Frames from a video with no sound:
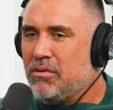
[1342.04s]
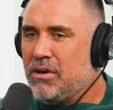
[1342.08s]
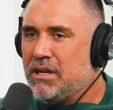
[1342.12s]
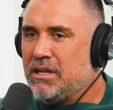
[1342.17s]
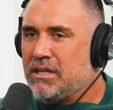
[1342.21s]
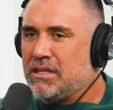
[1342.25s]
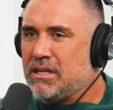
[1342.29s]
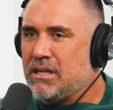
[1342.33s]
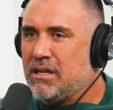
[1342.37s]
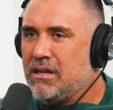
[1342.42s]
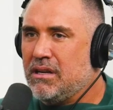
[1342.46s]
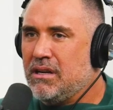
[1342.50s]

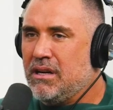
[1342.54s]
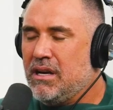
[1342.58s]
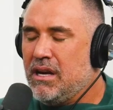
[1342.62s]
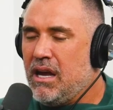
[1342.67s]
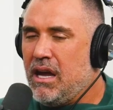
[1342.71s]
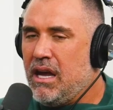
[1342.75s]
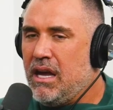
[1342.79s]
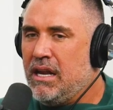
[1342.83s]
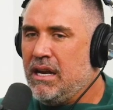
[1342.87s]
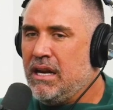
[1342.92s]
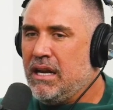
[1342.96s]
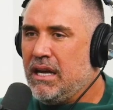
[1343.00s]
was
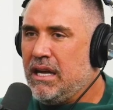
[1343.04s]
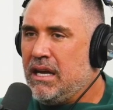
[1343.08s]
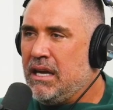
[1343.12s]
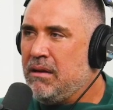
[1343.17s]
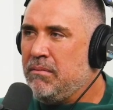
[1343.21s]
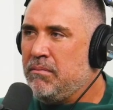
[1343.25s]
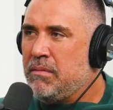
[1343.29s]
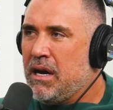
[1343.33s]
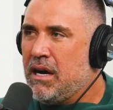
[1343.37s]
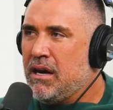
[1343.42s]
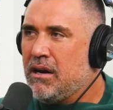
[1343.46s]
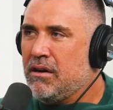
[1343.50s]
an
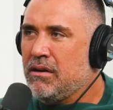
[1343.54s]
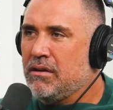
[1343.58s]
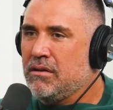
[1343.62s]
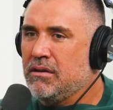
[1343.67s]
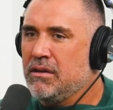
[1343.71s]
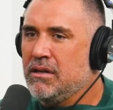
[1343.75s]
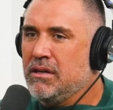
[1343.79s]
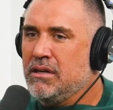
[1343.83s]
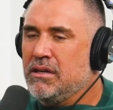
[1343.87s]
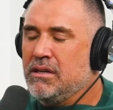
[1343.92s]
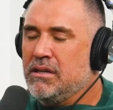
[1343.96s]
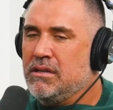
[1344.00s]
email
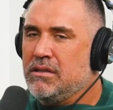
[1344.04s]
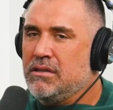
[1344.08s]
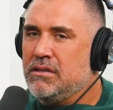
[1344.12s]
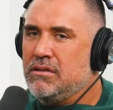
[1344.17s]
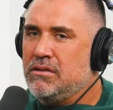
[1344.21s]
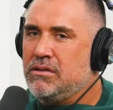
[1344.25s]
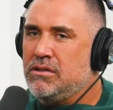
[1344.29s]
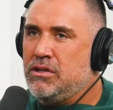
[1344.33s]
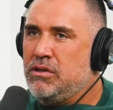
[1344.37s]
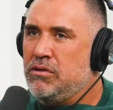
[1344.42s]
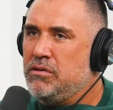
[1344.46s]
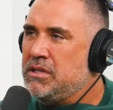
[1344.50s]

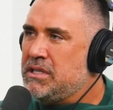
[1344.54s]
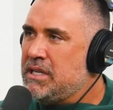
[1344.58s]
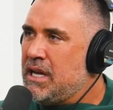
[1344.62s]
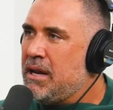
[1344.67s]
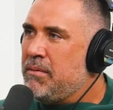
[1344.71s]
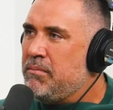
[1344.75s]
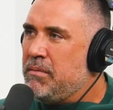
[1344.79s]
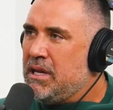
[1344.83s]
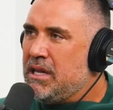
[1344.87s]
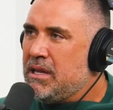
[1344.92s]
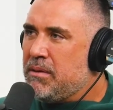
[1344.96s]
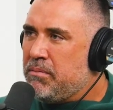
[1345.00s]
to
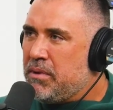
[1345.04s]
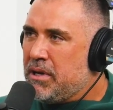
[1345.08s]
send me the